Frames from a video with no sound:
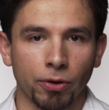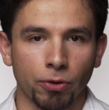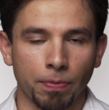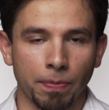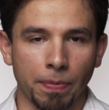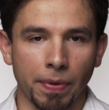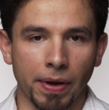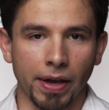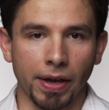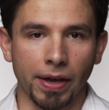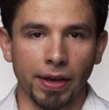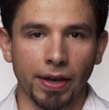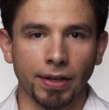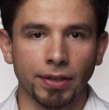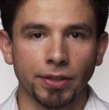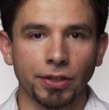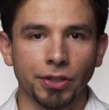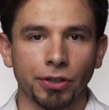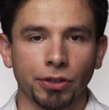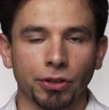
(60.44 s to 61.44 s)
It would be
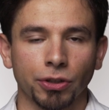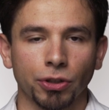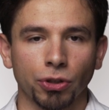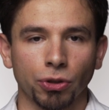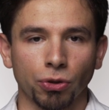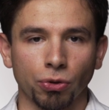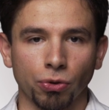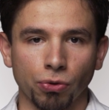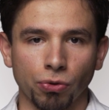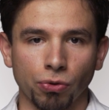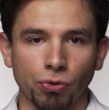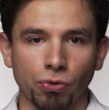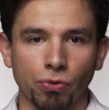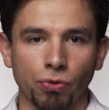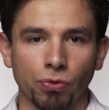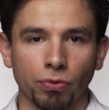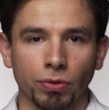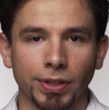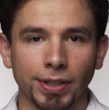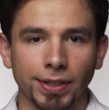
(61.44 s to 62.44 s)
easier
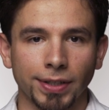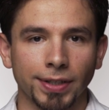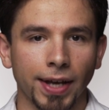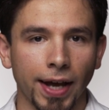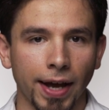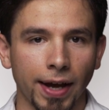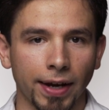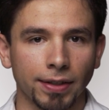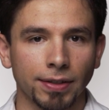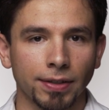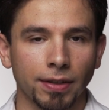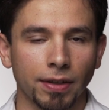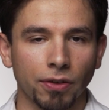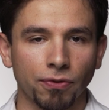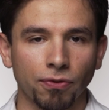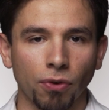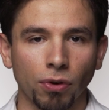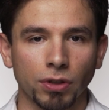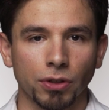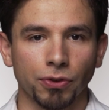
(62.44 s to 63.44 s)
to detect
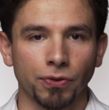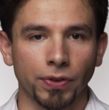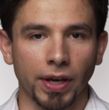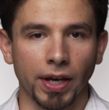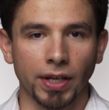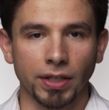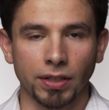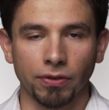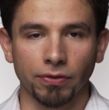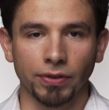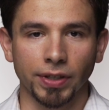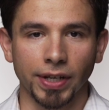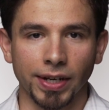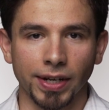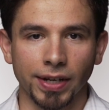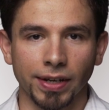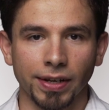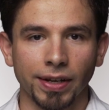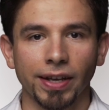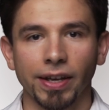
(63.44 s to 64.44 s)
the falsification of
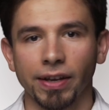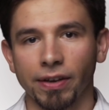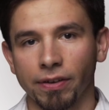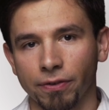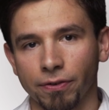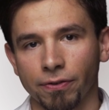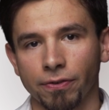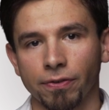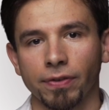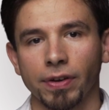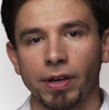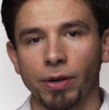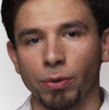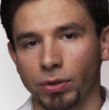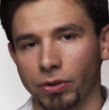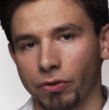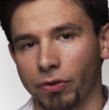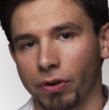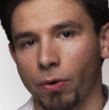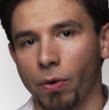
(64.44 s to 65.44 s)
data if it
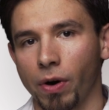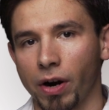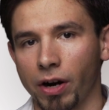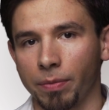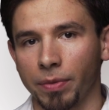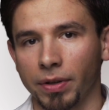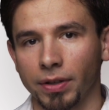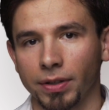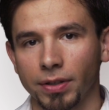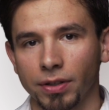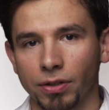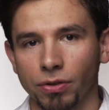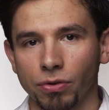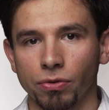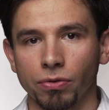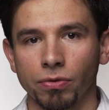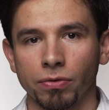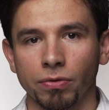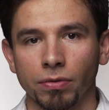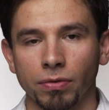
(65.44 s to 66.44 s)
was a requirement
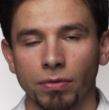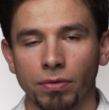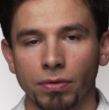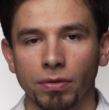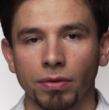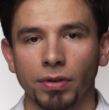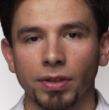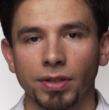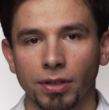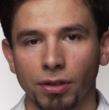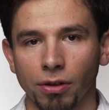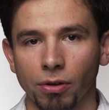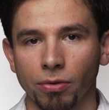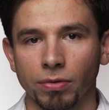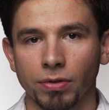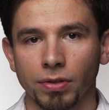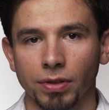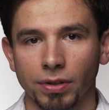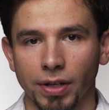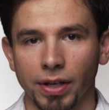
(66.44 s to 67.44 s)
to
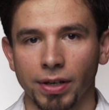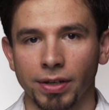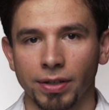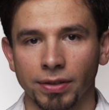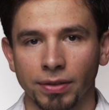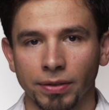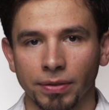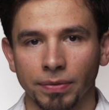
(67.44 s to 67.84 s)
disclose the data.